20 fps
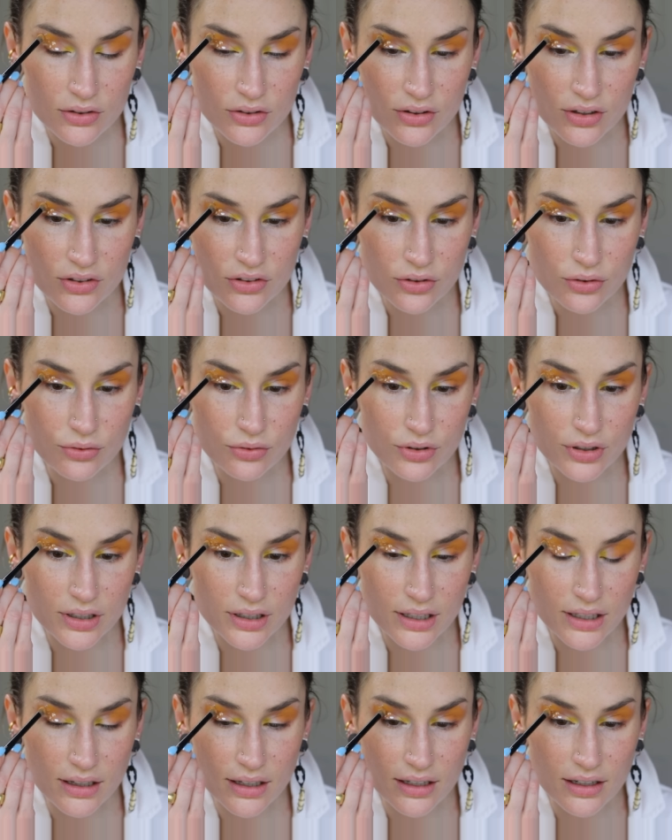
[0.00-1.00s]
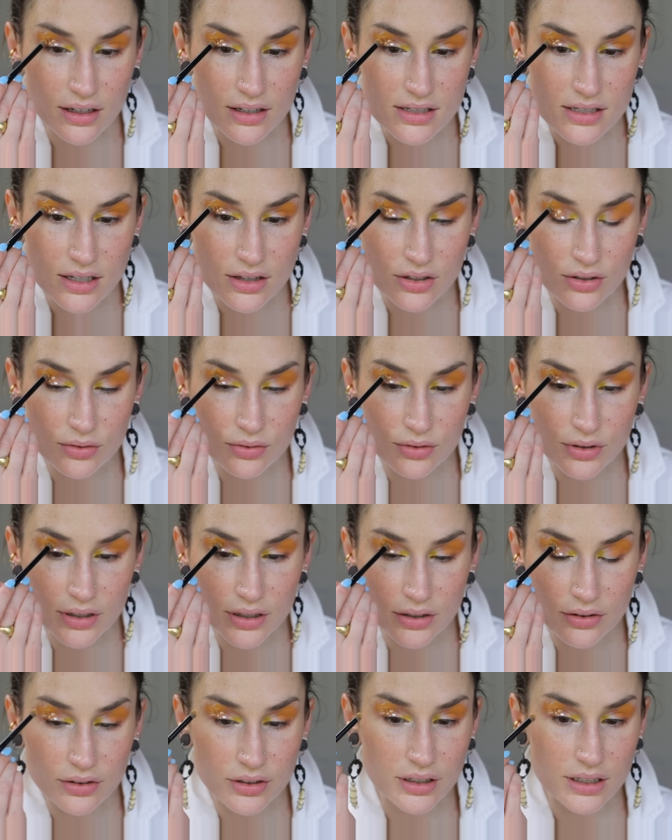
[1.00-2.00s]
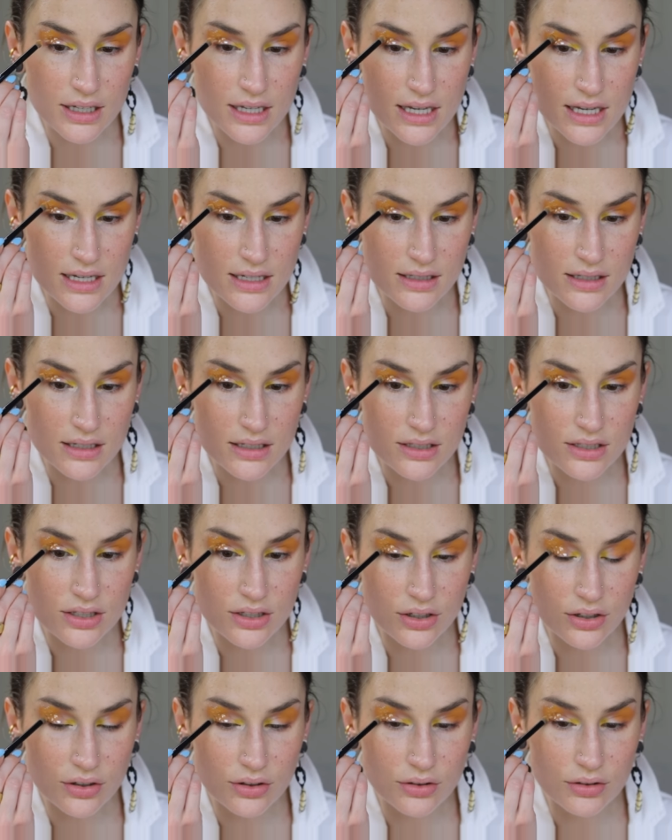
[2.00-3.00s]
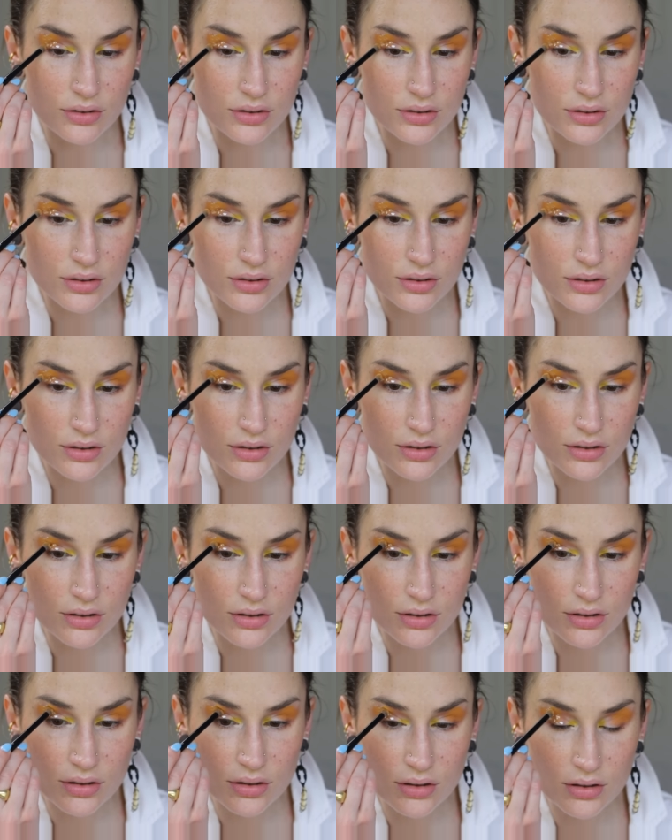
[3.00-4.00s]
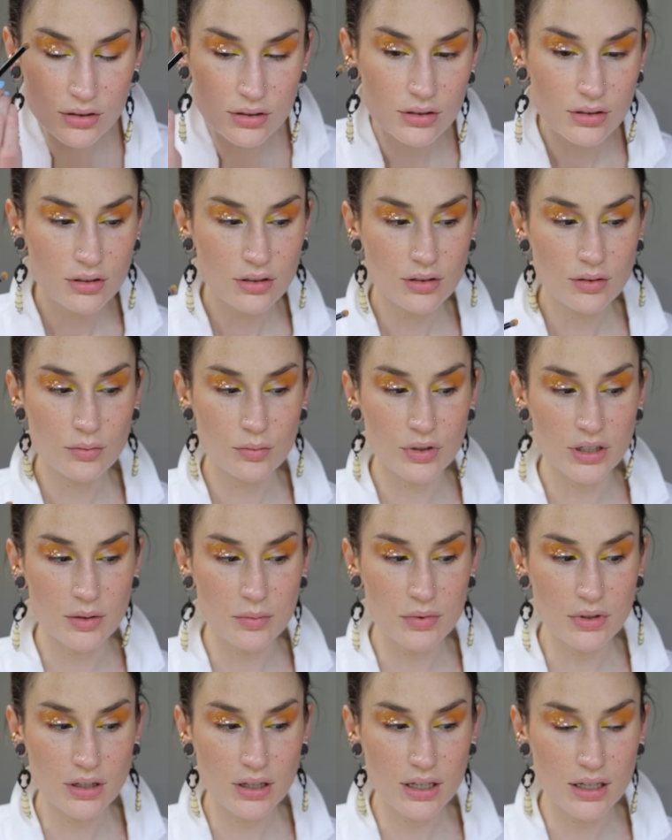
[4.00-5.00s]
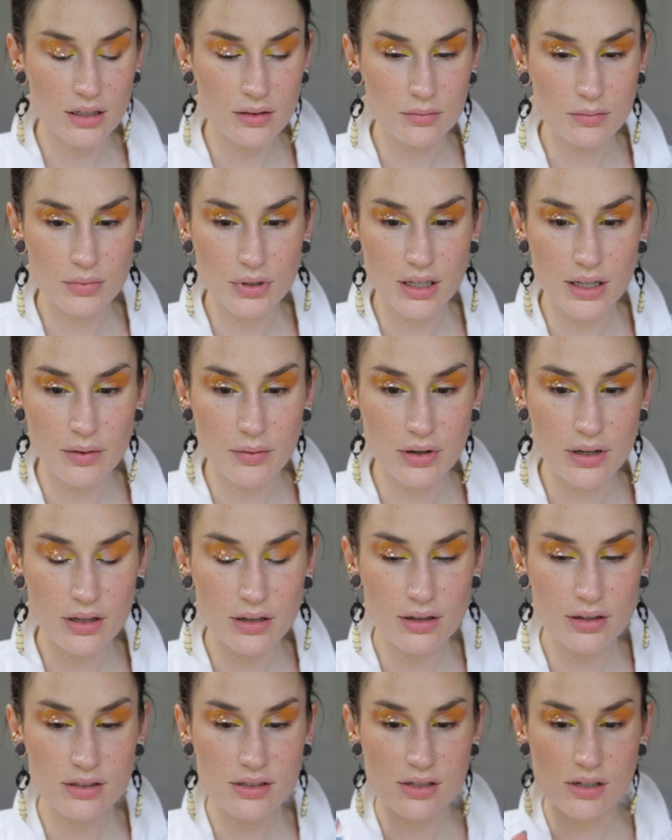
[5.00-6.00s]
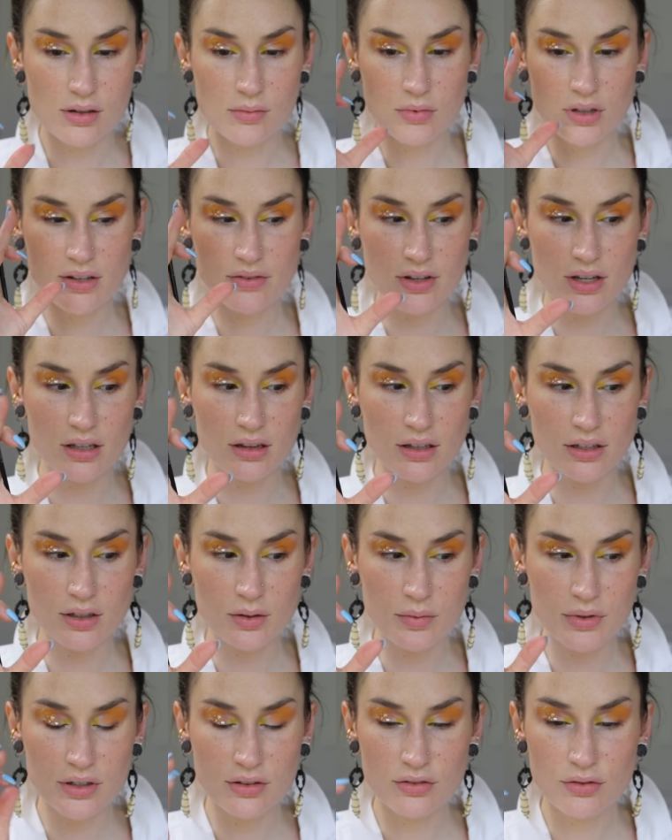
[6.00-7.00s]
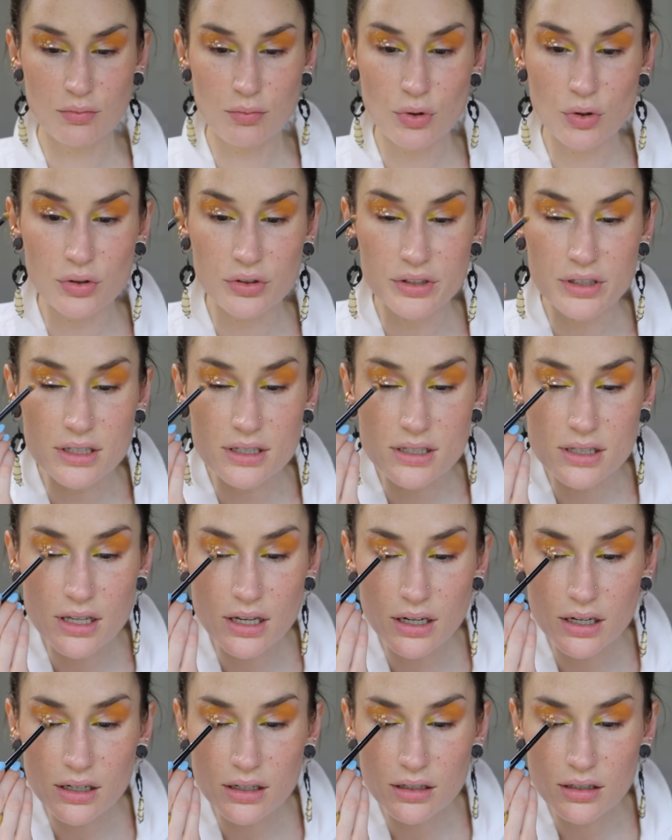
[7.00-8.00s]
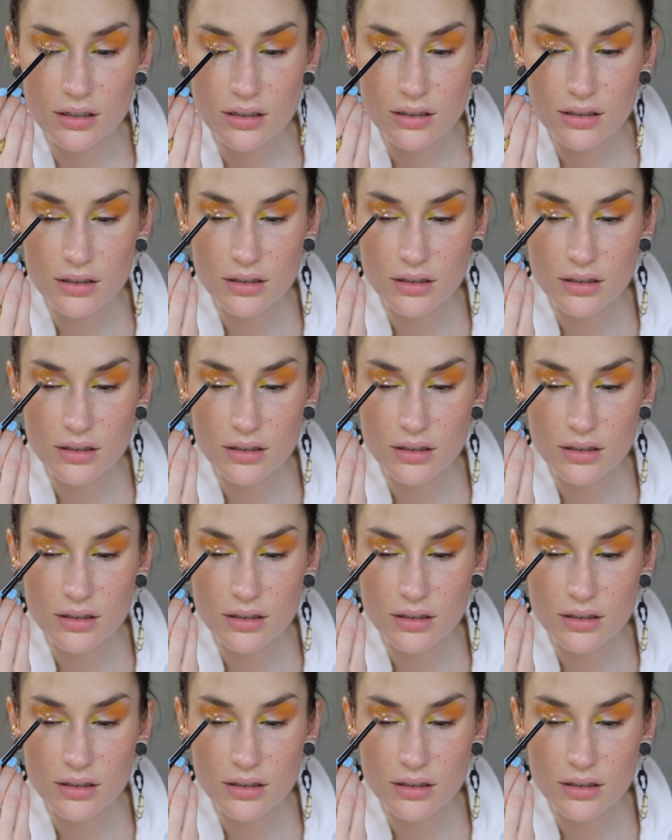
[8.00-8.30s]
So these are really, like I said, they're really, really easy to manipulate and play with. So I'm leaving a little bit of boldness there.